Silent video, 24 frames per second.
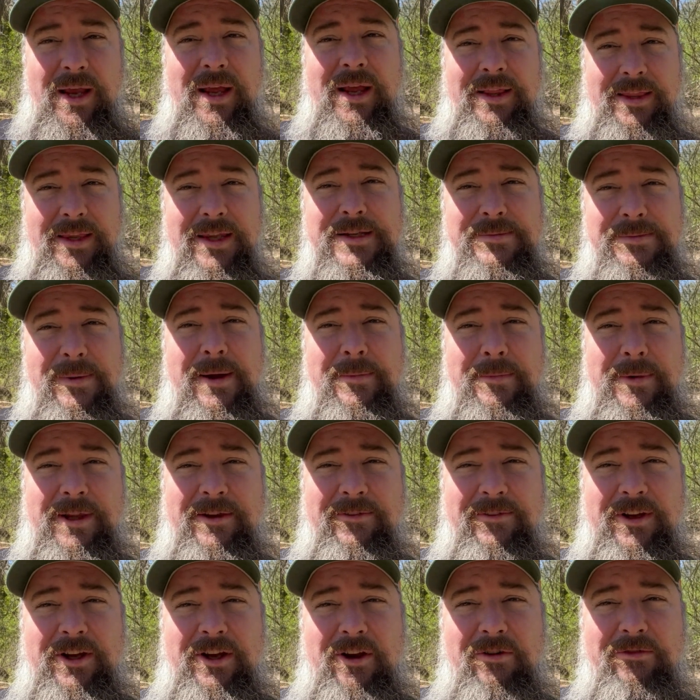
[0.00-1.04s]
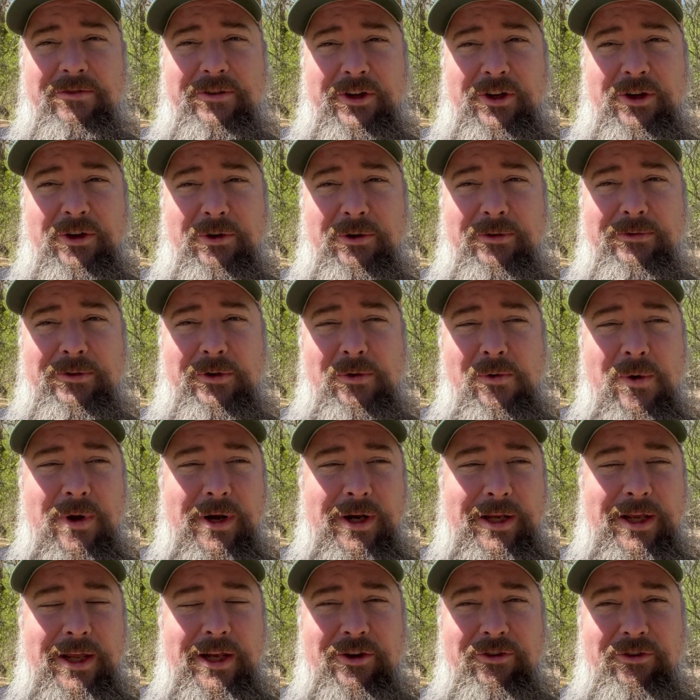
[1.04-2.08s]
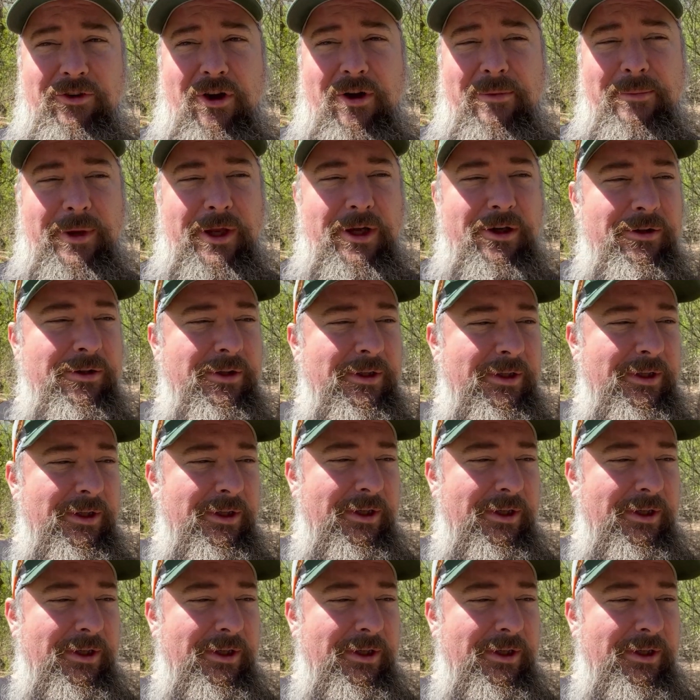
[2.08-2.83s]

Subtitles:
this might be the video for you if you want to get a sawmill.